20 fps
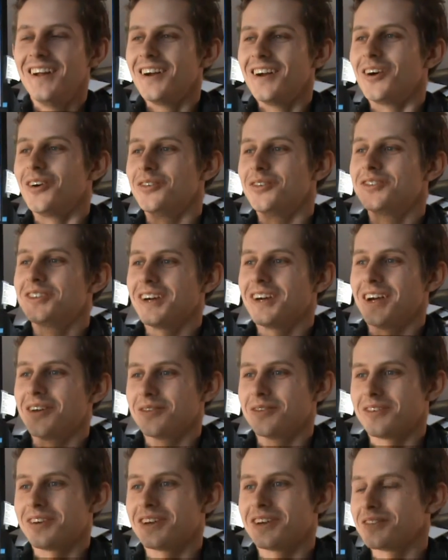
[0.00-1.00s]
of
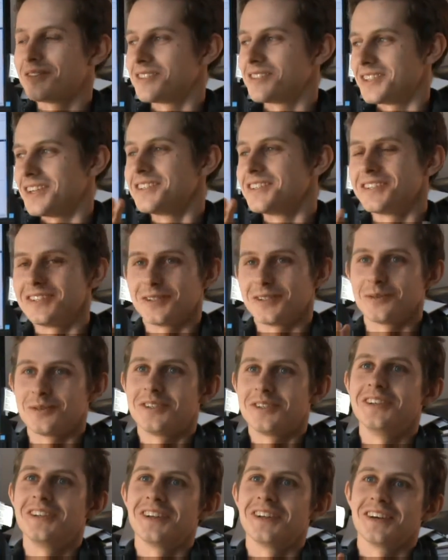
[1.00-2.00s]
time where the science is
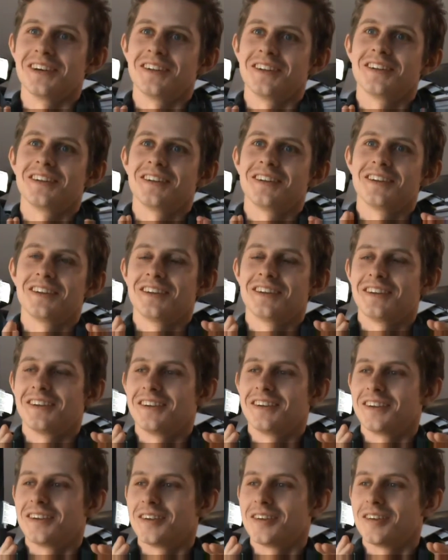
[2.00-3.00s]
routine and
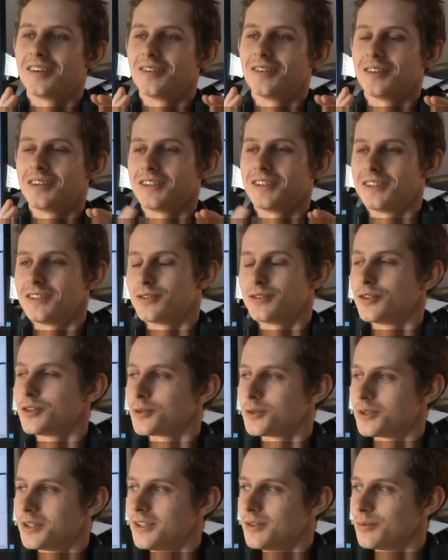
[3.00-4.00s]
when it is not
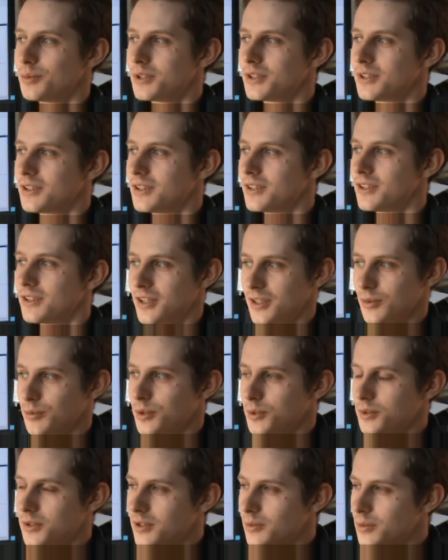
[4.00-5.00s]
routine, but it can be
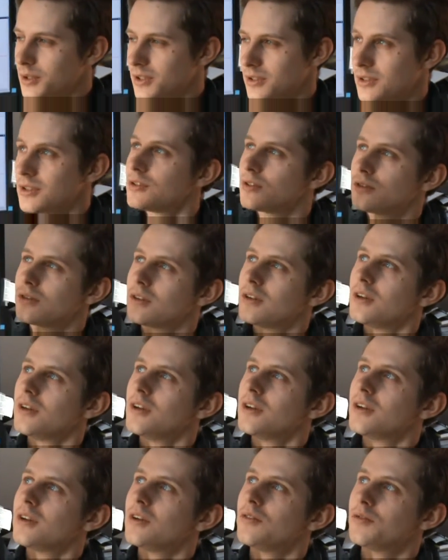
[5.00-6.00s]
routine. But there's also
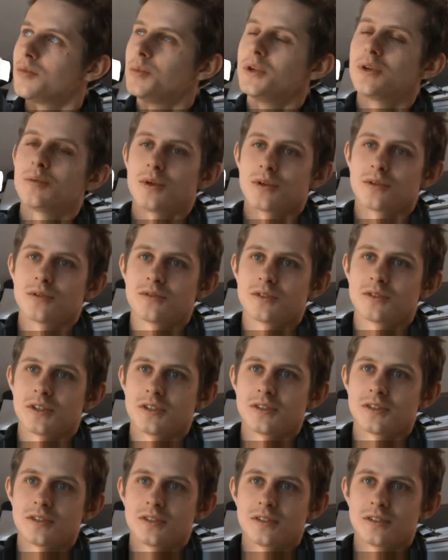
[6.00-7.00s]
a big part of
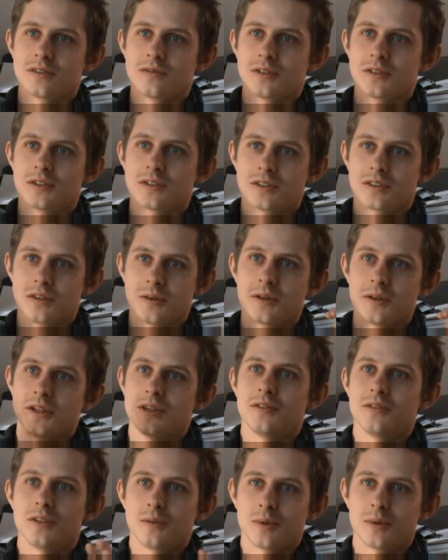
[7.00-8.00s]
science is this
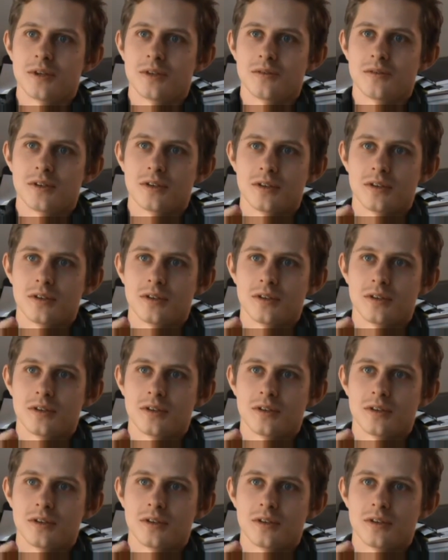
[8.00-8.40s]
creativity part where